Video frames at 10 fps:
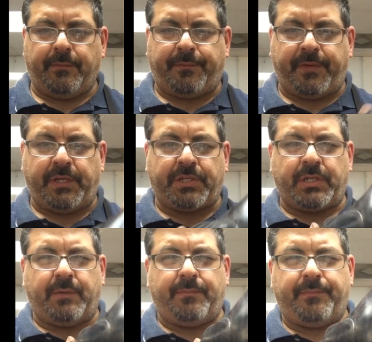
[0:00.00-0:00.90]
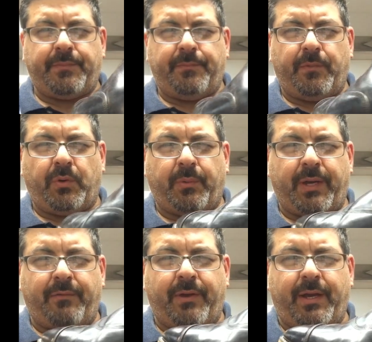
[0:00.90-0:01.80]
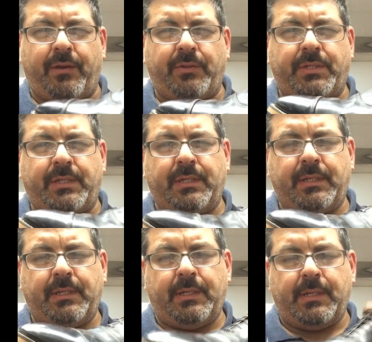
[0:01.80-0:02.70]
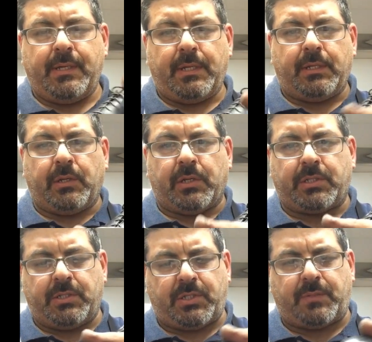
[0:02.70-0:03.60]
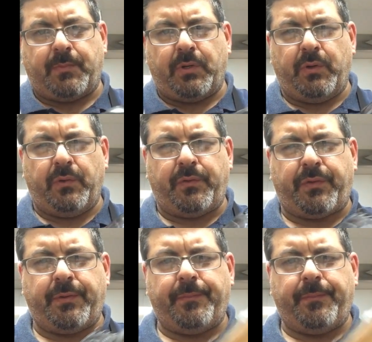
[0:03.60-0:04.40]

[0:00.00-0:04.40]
finished them all the way around. Nice and smooth.